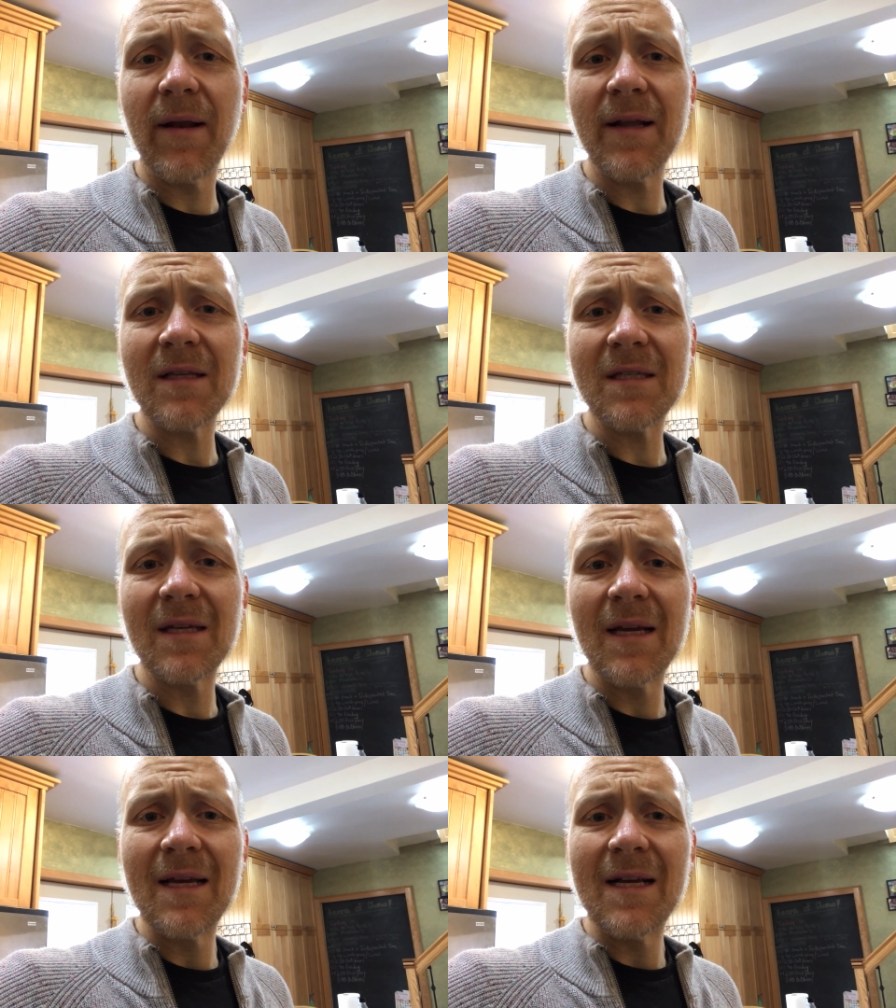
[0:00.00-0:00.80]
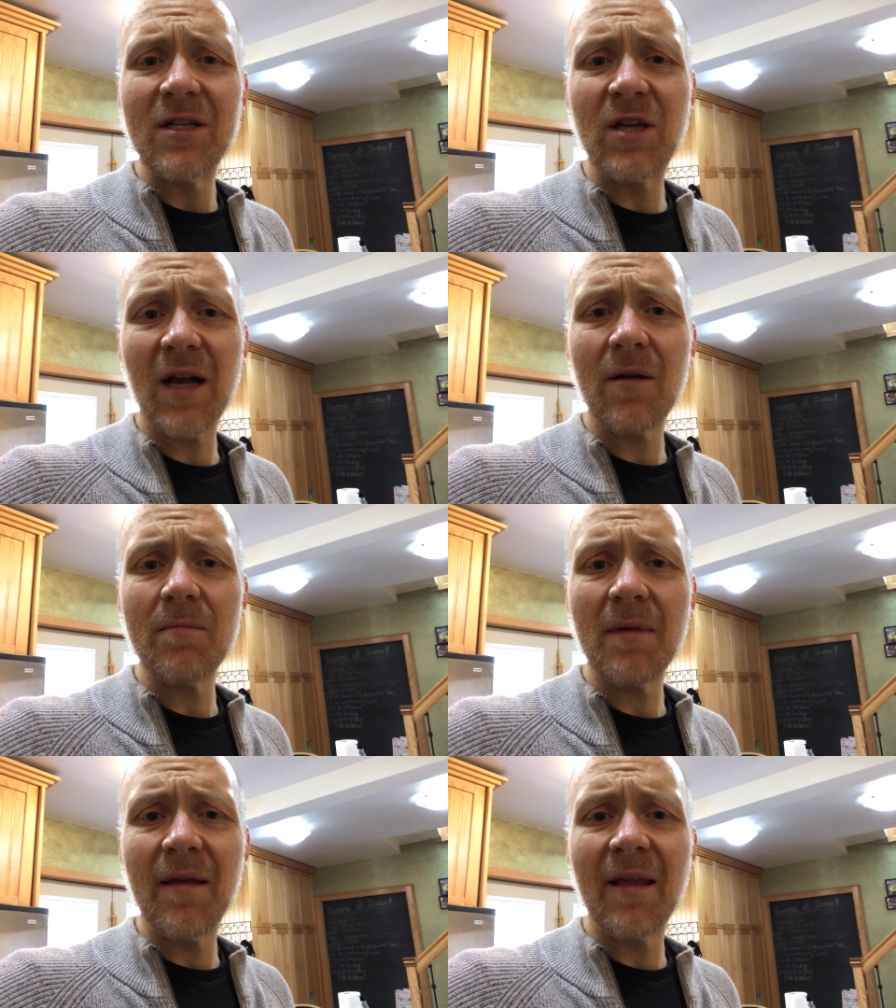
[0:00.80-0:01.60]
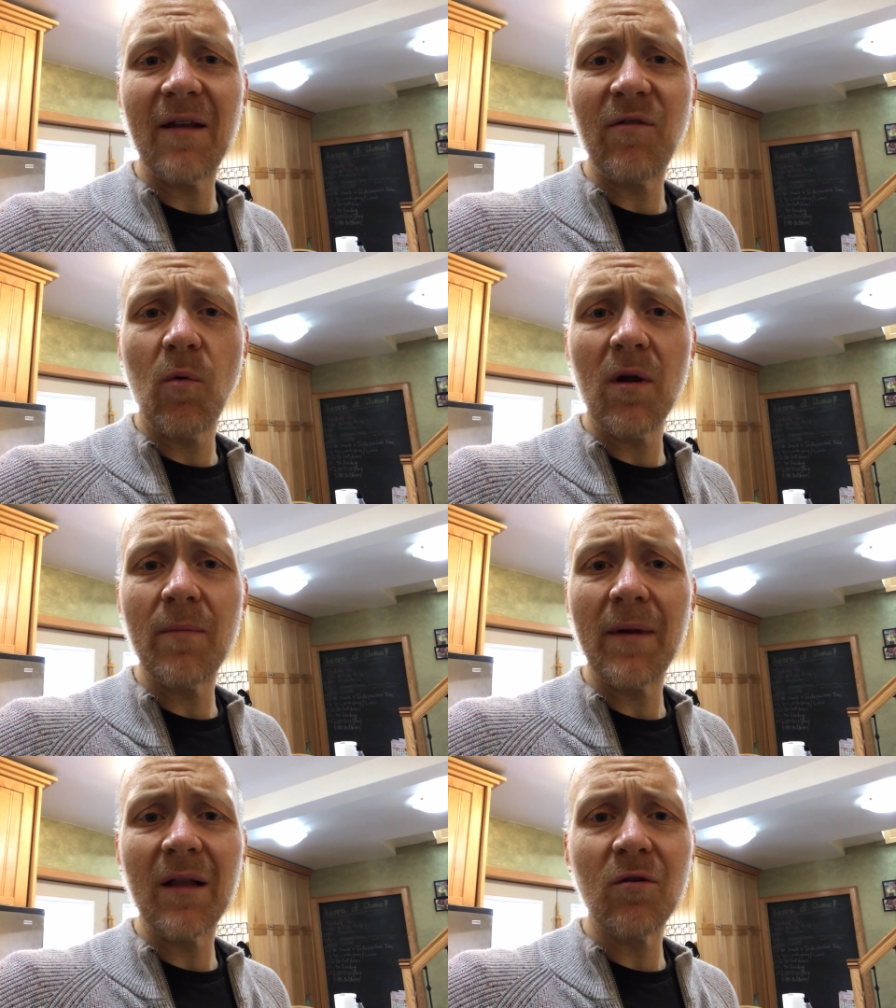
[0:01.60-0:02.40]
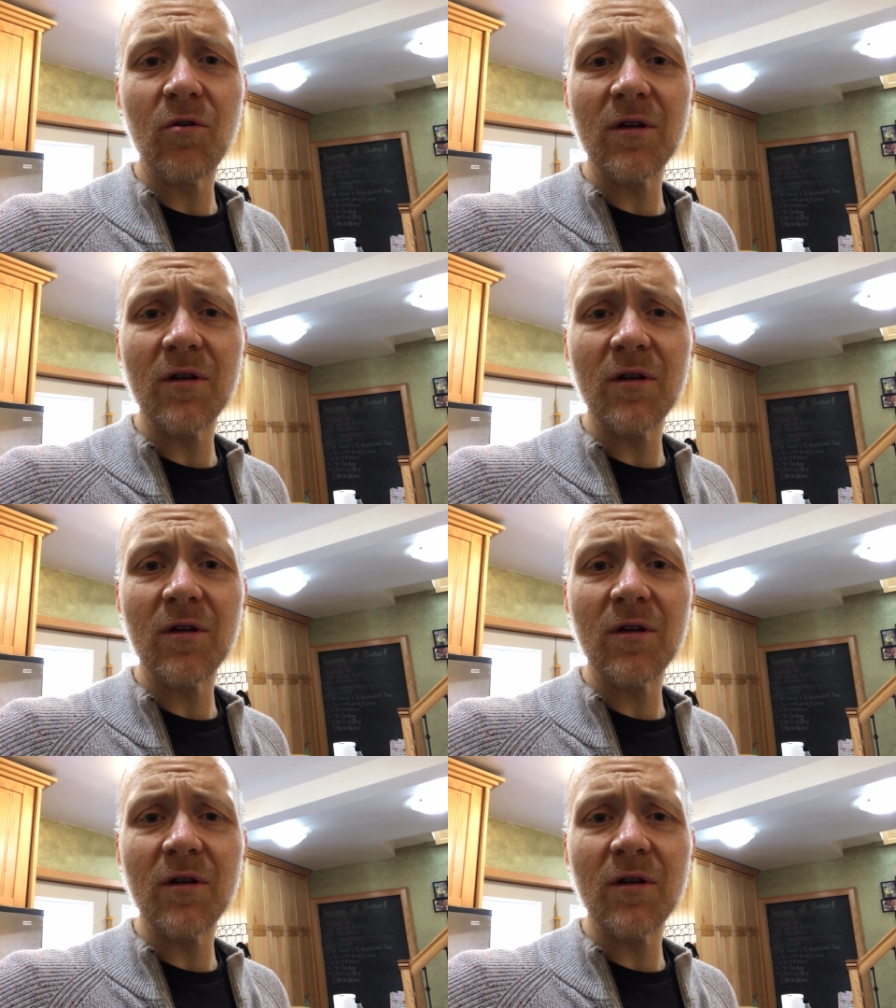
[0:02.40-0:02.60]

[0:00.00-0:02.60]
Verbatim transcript: minutes, check them, and then if you want to be a little